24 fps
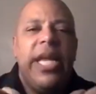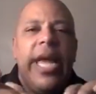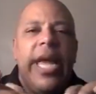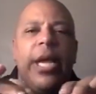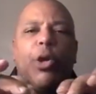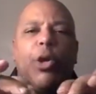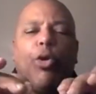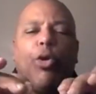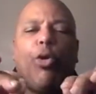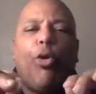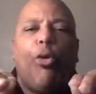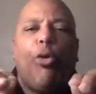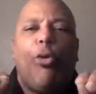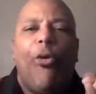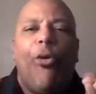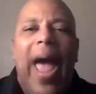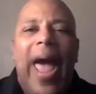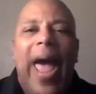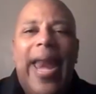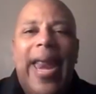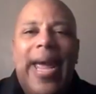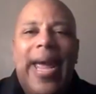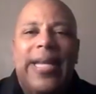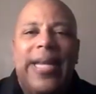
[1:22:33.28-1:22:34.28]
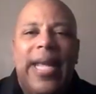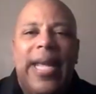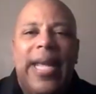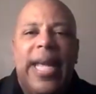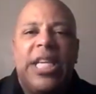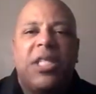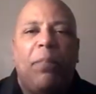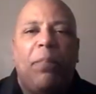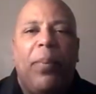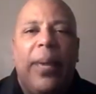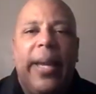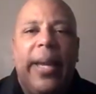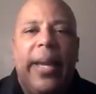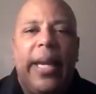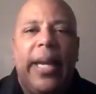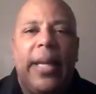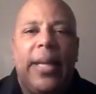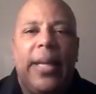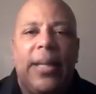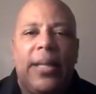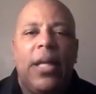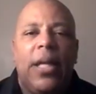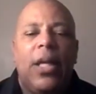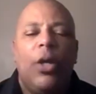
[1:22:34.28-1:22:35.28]
See credit is
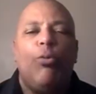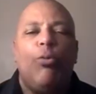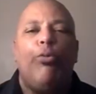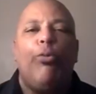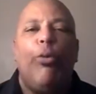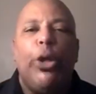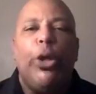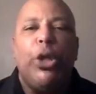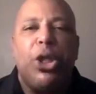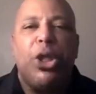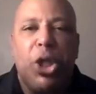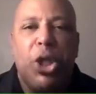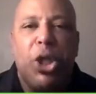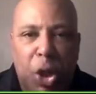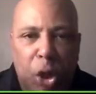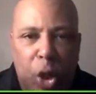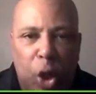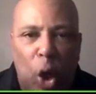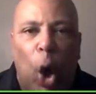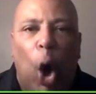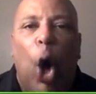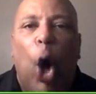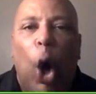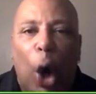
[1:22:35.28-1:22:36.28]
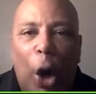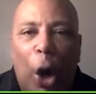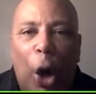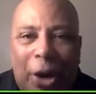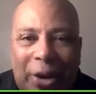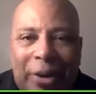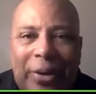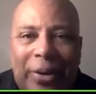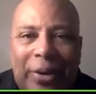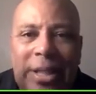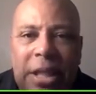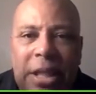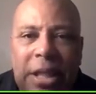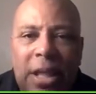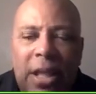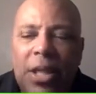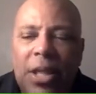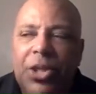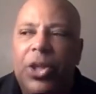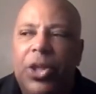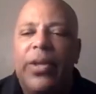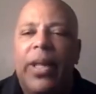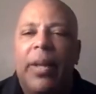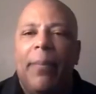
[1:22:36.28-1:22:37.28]
being restored
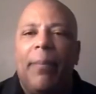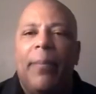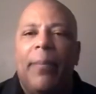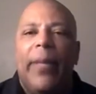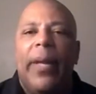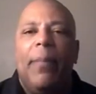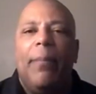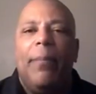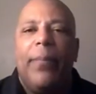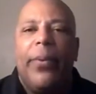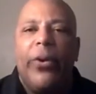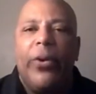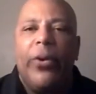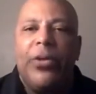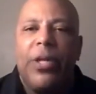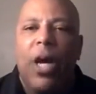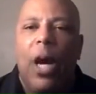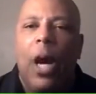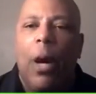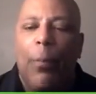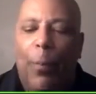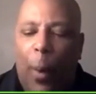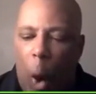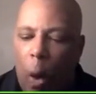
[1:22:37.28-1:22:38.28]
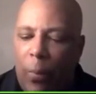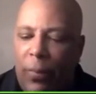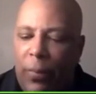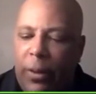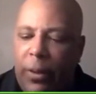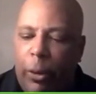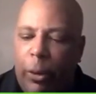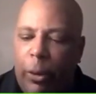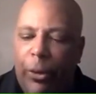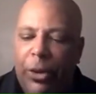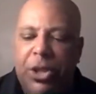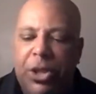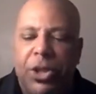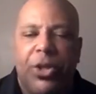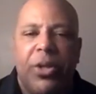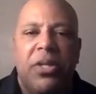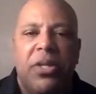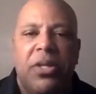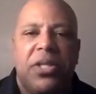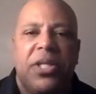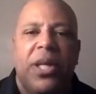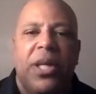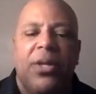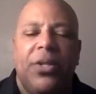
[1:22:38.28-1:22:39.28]
to the members of Hope
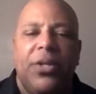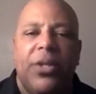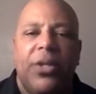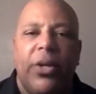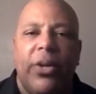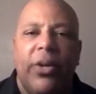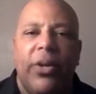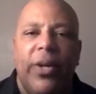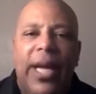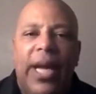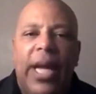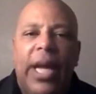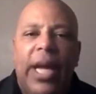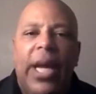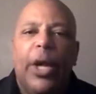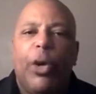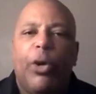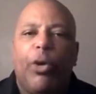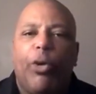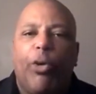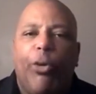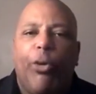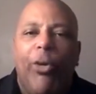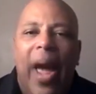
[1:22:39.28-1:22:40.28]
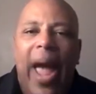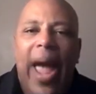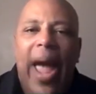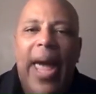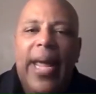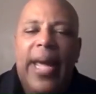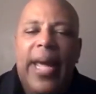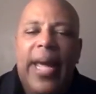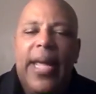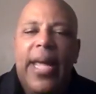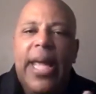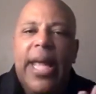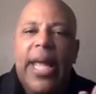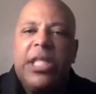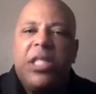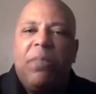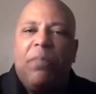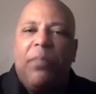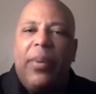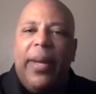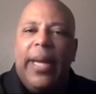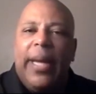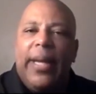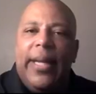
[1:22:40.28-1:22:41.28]
Christian Center. Credit is
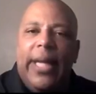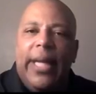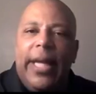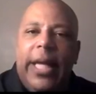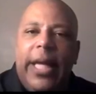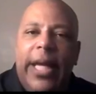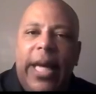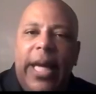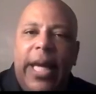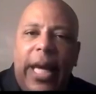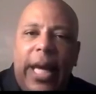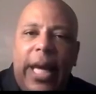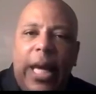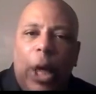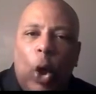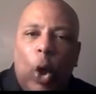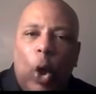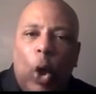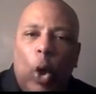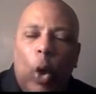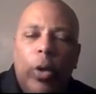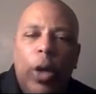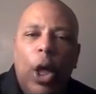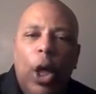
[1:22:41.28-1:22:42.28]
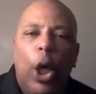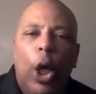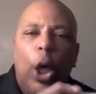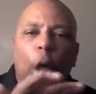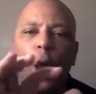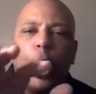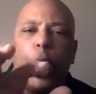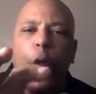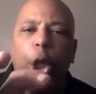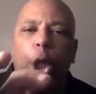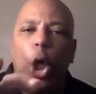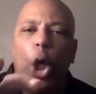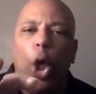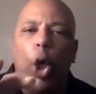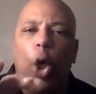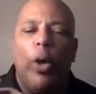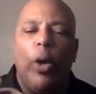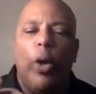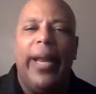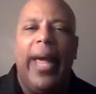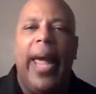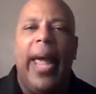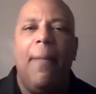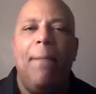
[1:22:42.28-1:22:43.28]
healed,
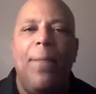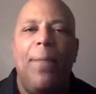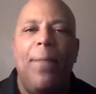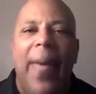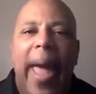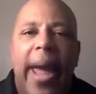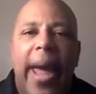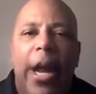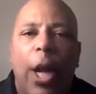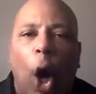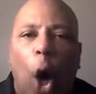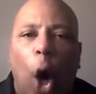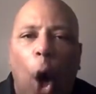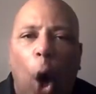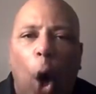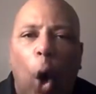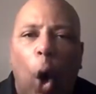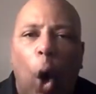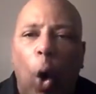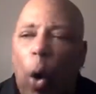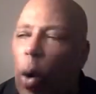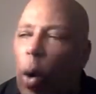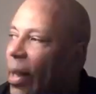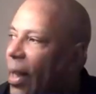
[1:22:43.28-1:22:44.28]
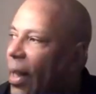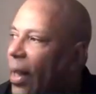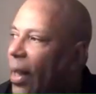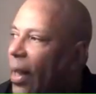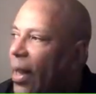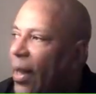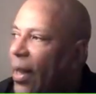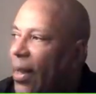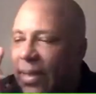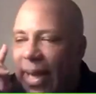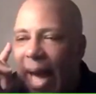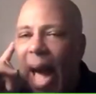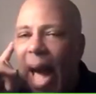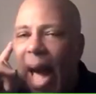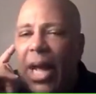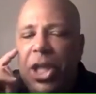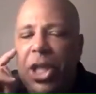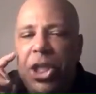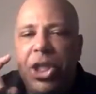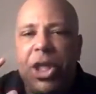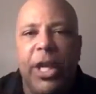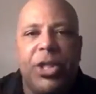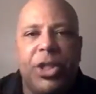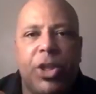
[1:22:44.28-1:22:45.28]
cured, and made whole.
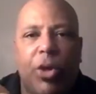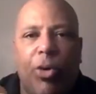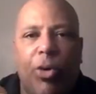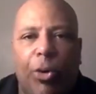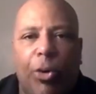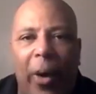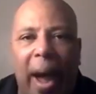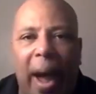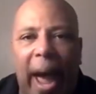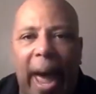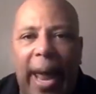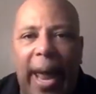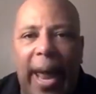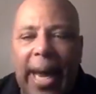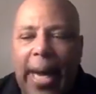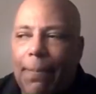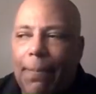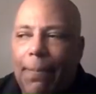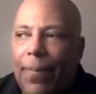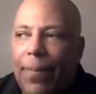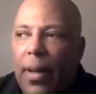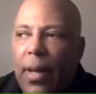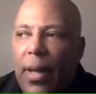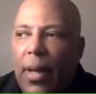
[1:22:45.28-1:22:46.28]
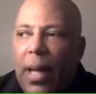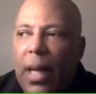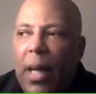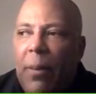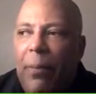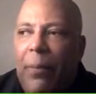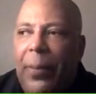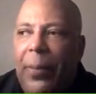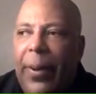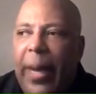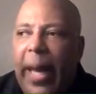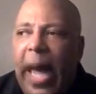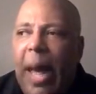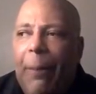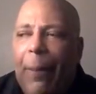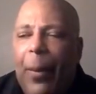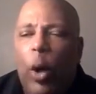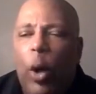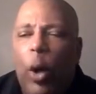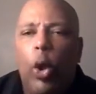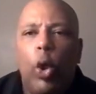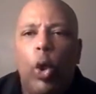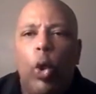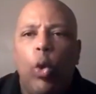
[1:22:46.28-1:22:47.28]
Not just yes. credit.
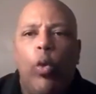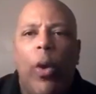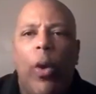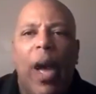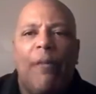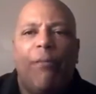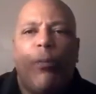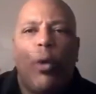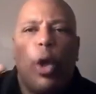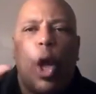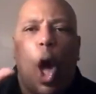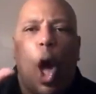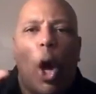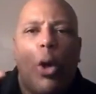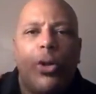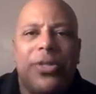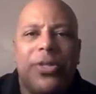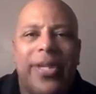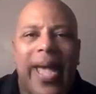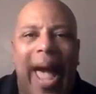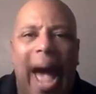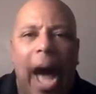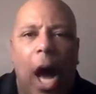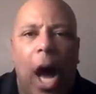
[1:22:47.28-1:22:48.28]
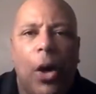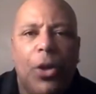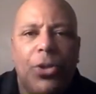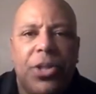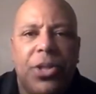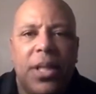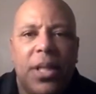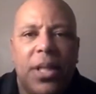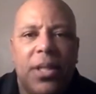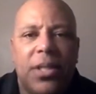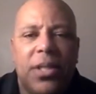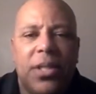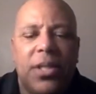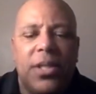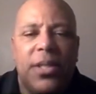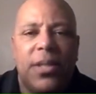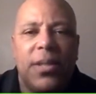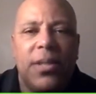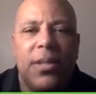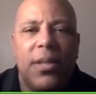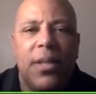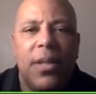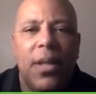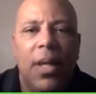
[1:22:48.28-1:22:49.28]
People who have lost
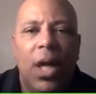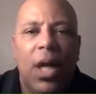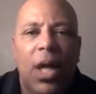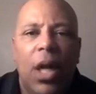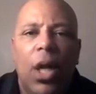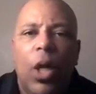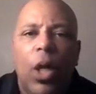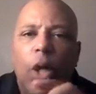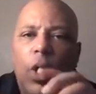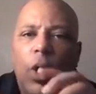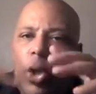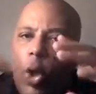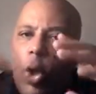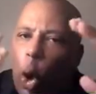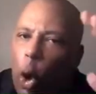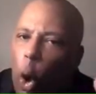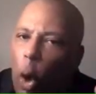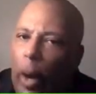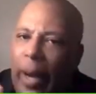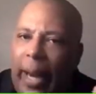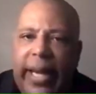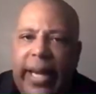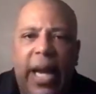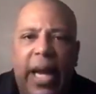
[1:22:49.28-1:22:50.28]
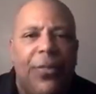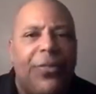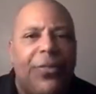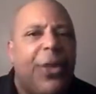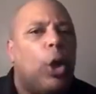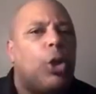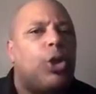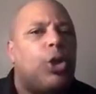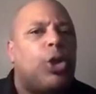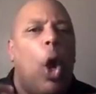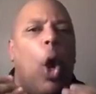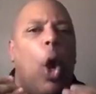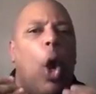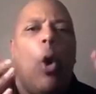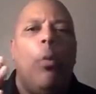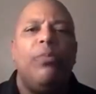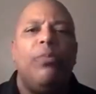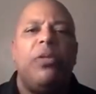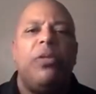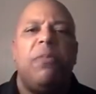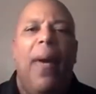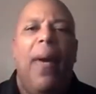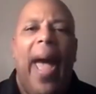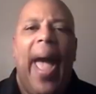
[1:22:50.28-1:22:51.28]
houses, you're going to get those
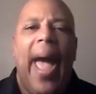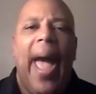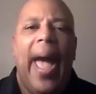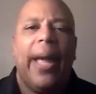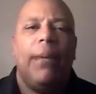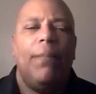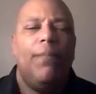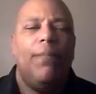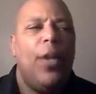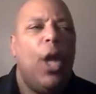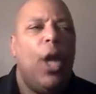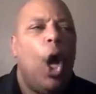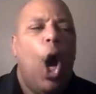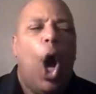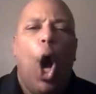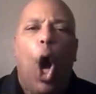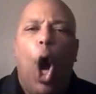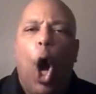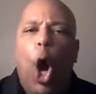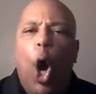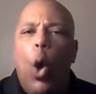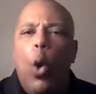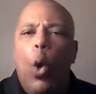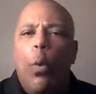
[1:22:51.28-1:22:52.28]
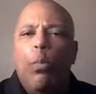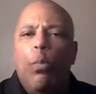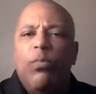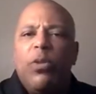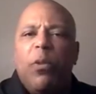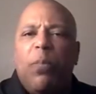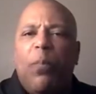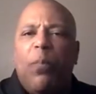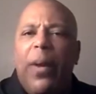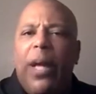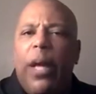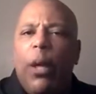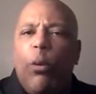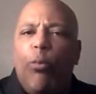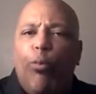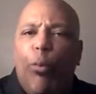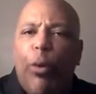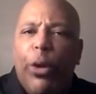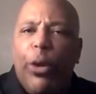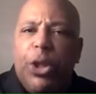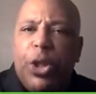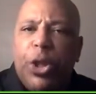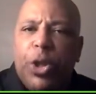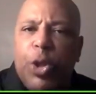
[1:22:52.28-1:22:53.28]
homes back. Homes
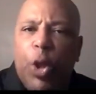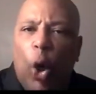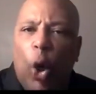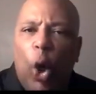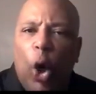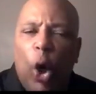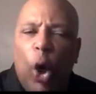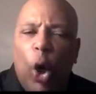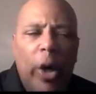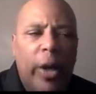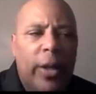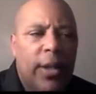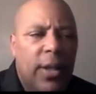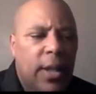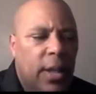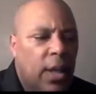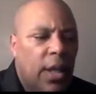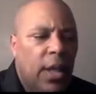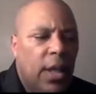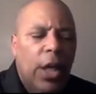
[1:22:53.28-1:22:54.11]
being restored.